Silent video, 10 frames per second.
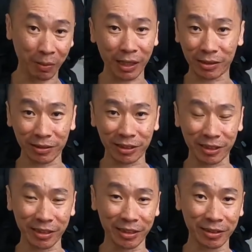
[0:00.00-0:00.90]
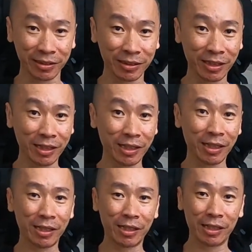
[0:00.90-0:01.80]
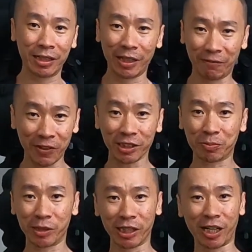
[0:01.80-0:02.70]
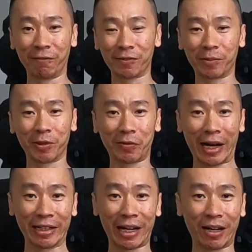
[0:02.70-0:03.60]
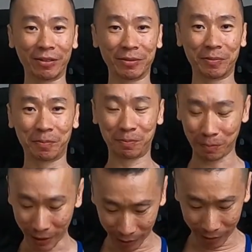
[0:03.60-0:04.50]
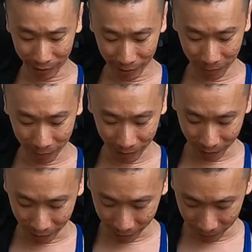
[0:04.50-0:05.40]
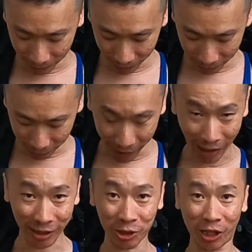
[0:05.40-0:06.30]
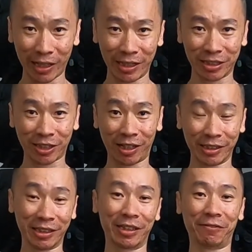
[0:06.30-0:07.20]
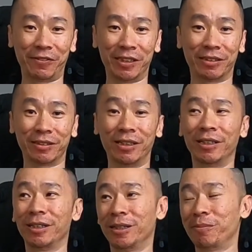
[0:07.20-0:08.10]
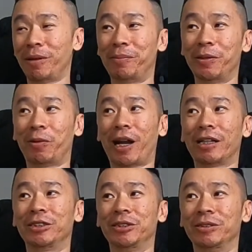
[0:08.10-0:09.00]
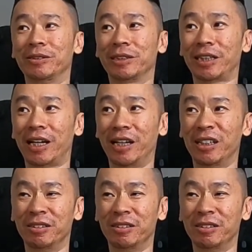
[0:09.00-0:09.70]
buckle still. It feels pretty comfortable right now, but we gotta try this on in the field. Maybe when I do, say,